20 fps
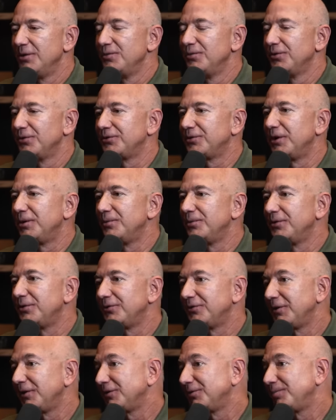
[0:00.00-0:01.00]
will start with a
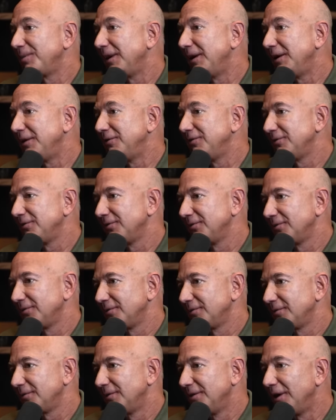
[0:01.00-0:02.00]
6-page
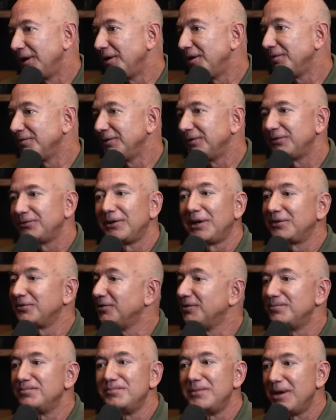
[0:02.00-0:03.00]
narratively
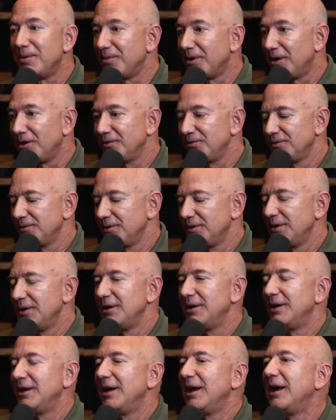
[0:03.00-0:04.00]
structured memo.
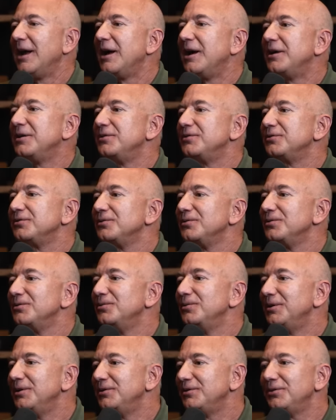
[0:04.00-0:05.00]
And
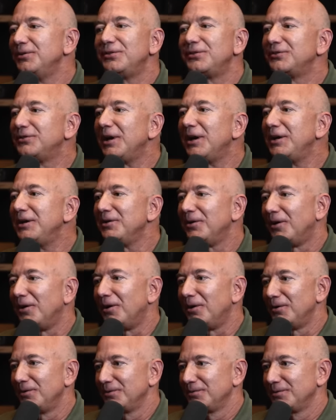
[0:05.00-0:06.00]
we do study
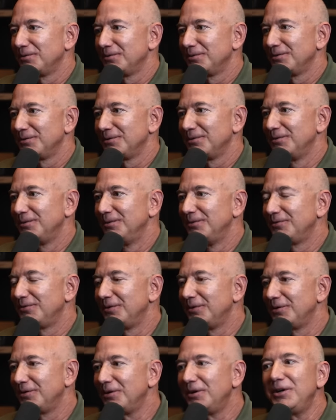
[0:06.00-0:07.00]
hall.
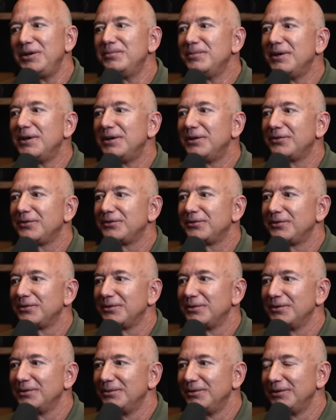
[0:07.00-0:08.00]
For 30 minutes,
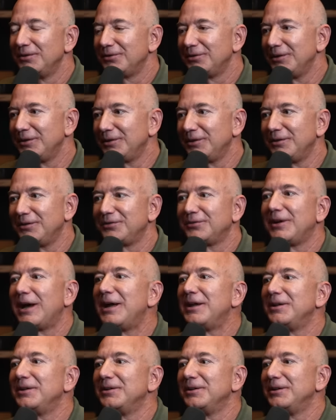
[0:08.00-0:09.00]
we sit there
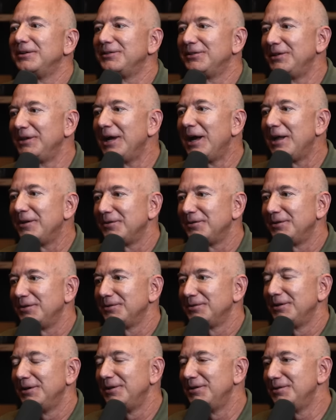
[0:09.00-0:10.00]
silently
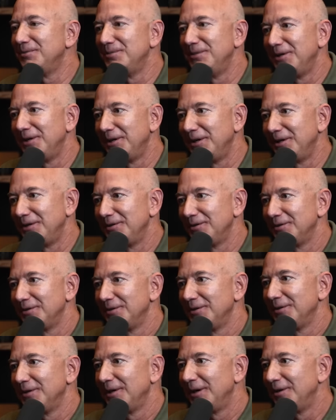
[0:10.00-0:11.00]
together in the meeting
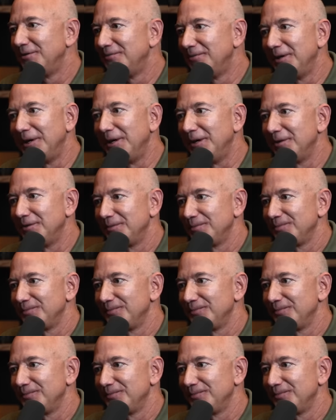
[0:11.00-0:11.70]
and read.